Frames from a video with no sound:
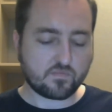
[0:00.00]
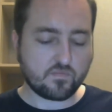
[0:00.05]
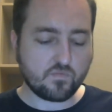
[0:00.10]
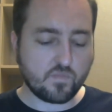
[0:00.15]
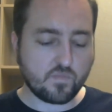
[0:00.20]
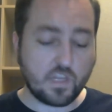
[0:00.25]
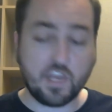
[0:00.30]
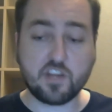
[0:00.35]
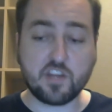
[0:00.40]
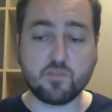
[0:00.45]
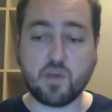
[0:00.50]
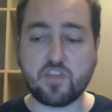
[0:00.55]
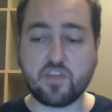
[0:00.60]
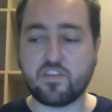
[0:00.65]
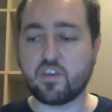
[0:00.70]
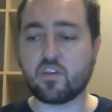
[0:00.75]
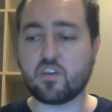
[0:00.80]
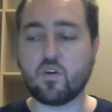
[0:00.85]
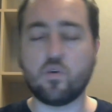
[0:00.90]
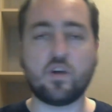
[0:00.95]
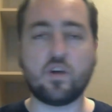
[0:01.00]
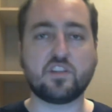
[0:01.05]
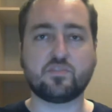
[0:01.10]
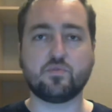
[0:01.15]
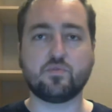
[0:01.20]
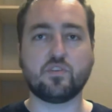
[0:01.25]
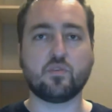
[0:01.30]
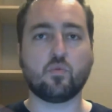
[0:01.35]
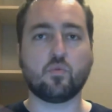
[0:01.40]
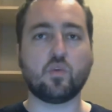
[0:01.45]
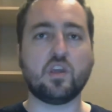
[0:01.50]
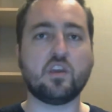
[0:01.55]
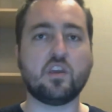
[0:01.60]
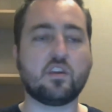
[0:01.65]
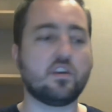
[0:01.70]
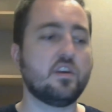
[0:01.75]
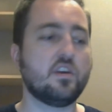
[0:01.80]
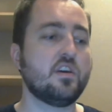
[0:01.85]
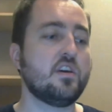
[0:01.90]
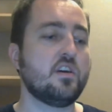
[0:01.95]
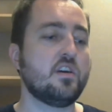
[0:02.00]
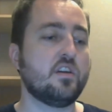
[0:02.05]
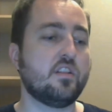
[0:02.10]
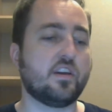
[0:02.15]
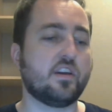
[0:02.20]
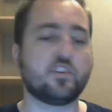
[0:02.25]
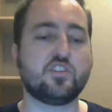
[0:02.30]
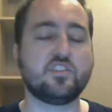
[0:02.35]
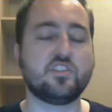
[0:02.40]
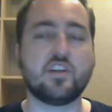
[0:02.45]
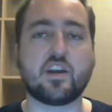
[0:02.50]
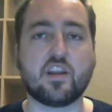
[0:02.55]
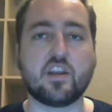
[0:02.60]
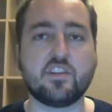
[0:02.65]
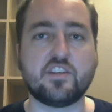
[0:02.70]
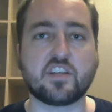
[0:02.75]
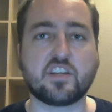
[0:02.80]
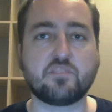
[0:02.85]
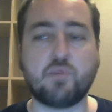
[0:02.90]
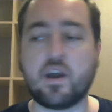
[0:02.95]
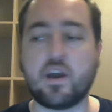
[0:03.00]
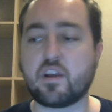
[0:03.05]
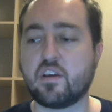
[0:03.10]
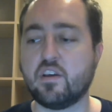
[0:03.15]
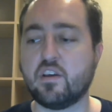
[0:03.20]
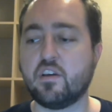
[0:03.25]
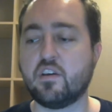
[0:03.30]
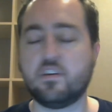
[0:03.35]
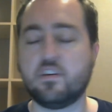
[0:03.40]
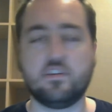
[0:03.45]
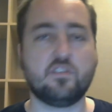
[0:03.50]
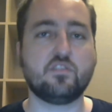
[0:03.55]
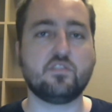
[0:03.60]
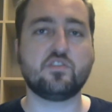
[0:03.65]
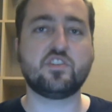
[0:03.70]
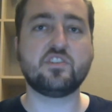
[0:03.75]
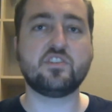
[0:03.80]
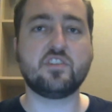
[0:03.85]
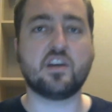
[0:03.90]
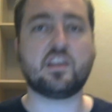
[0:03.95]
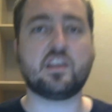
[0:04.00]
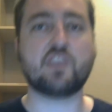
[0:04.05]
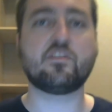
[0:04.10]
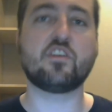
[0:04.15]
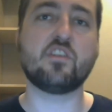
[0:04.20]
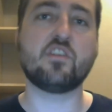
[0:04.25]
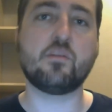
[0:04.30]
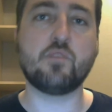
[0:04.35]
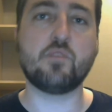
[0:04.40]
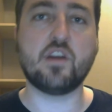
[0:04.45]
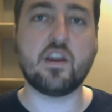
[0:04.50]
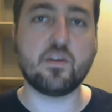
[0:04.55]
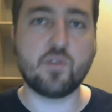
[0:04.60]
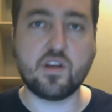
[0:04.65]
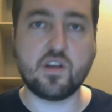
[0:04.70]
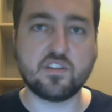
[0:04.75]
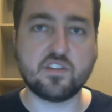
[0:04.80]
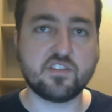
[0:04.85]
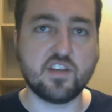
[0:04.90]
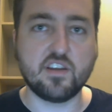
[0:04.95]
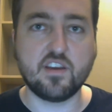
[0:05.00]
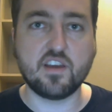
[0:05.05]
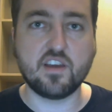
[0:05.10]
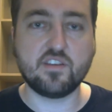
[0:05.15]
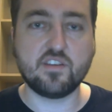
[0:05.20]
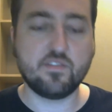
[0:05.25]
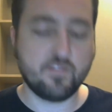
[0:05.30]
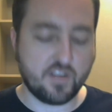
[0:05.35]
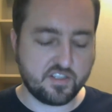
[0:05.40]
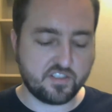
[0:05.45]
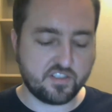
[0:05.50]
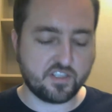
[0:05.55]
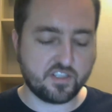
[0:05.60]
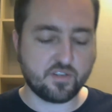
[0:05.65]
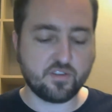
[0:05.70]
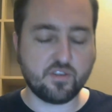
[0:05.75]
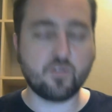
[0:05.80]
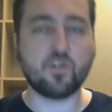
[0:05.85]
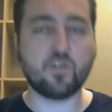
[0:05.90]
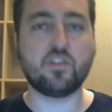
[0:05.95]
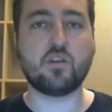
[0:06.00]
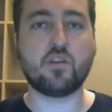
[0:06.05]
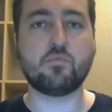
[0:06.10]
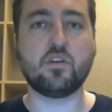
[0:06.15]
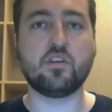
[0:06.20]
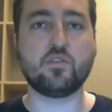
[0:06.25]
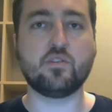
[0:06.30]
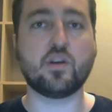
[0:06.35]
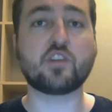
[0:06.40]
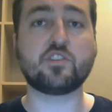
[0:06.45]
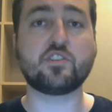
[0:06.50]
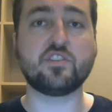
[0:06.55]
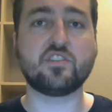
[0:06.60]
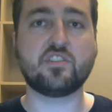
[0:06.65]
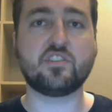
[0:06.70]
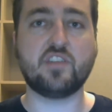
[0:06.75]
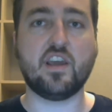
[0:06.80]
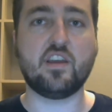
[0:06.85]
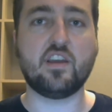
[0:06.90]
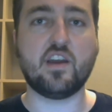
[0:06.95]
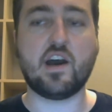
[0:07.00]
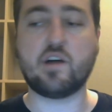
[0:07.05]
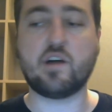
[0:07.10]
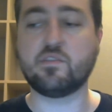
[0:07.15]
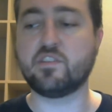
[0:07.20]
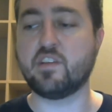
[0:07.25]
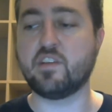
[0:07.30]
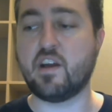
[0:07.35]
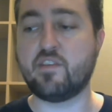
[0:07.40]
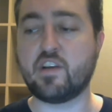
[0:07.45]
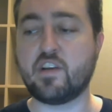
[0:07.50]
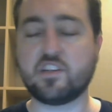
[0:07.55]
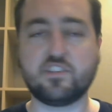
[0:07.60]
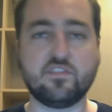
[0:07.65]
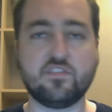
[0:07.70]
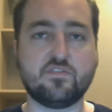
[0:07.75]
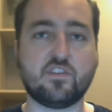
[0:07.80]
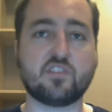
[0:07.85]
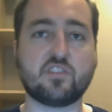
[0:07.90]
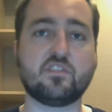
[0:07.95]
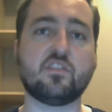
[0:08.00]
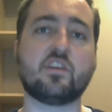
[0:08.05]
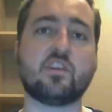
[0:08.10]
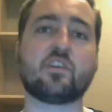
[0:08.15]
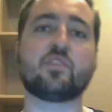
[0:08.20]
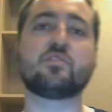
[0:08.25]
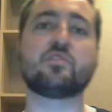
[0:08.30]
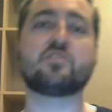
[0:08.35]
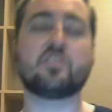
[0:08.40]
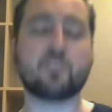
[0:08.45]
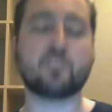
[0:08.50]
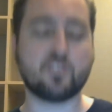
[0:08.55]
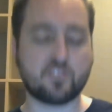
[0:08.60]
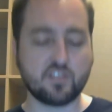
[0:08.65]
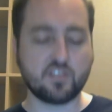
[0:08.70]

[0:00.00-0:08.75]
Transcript: And you might think, oh, that's really weak. Like she's not gonna text back. She's not giving her number to anyone else that night, right? So you're the only number. You actually stand out, and I've actually fucked a lot of girls like this.